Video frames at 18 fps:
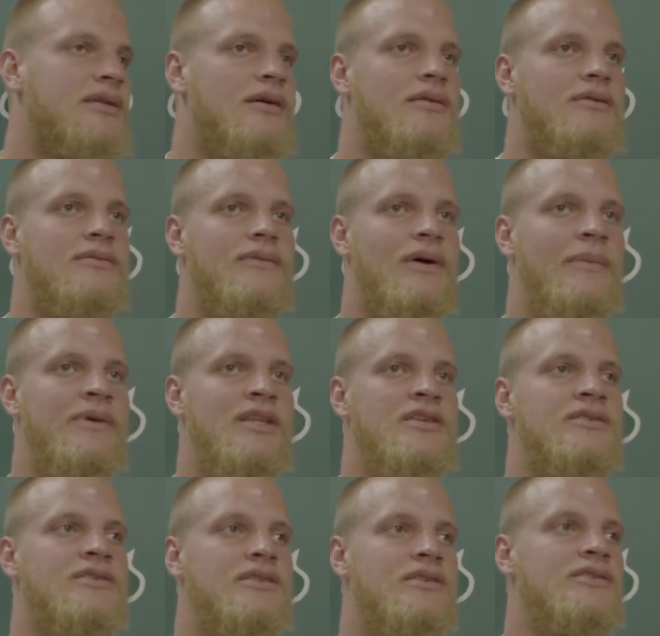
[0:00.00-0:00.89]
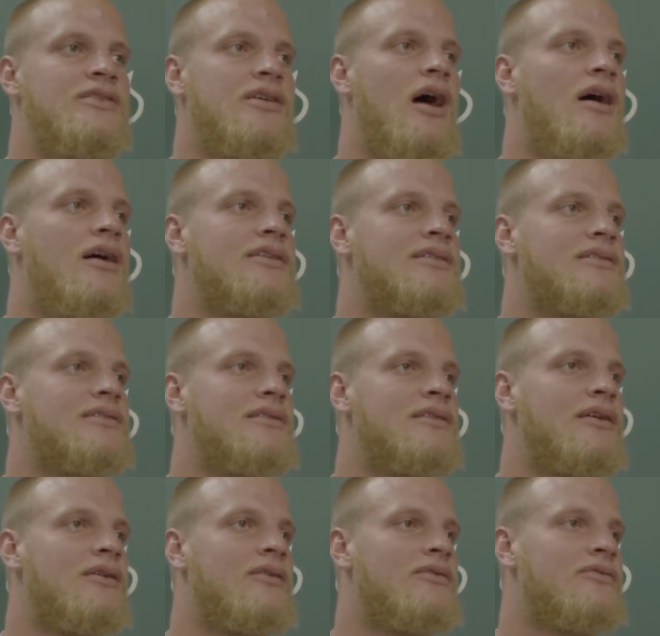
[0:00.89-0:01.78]
So, I mean, you saw us,
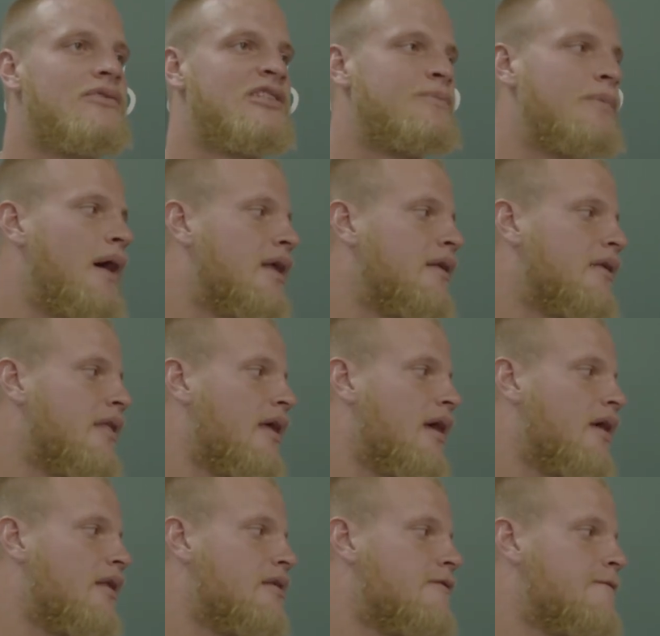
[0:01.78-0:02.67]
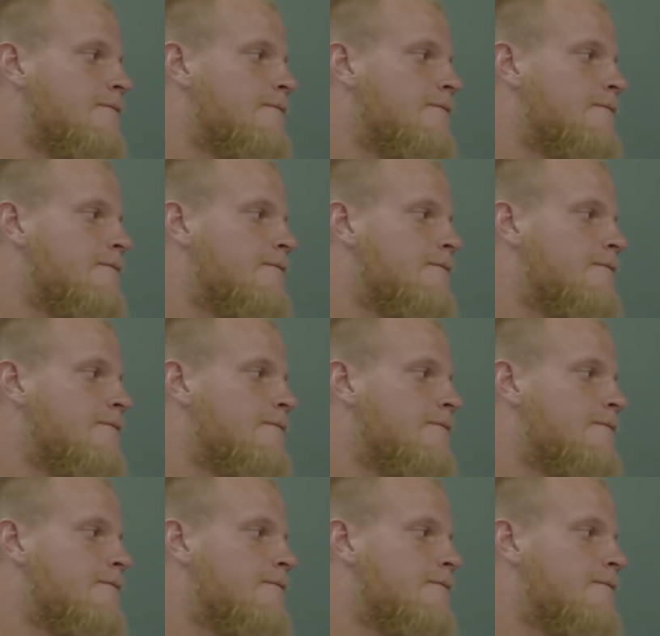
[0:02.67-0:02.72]
you know, respond to that.